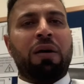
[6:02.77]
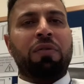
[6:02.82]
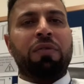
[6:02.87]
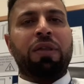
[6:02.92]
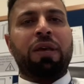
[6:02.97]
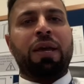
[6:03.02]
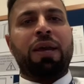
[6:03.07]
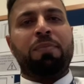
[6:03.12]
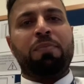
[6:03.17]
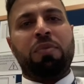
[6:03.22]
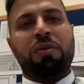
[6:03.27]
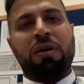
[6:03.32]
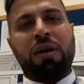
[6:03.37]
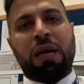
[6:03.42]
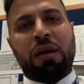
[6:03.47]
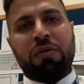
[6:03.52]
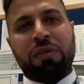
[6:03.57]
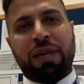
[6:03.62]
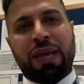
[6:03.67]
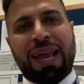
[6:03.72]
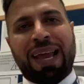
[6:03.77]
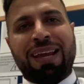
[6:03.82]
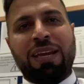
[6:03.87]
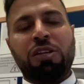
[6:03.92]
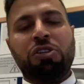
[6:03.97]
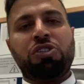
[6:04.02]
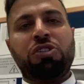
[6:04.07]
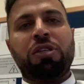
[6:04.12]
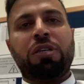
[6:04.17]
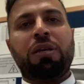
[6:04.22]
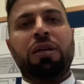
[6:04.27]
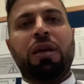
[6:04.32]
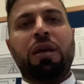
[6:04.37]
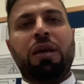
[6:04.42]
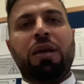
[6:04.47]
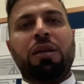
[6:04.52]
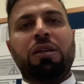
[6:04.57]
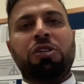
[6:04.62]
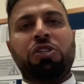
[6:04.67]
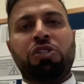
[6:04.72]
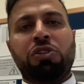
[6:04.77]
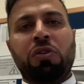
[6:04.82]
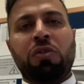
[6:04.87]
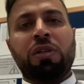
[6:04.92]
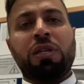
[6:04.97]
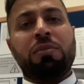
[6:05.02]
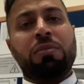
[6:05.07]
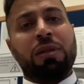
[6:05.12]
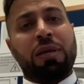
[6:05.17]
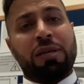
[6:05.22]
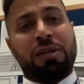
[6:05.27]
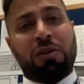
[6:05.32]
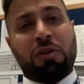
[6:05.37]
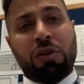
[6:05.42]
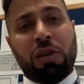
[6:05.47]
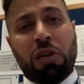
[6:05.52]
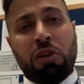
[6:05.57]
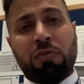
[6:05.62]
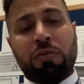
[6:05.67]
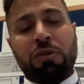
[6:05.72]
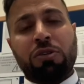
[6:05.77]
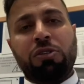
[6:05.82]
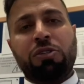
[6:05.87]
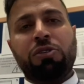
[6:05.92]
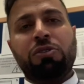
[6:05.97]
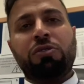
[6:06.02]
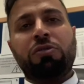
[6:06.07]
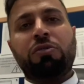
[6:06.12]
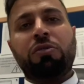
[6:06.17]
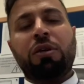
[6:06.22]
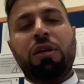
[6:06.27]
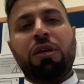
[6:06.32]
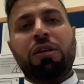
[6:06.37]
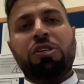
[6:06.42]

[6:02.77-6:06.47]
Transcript: there, put out the energy, show them that you're human too,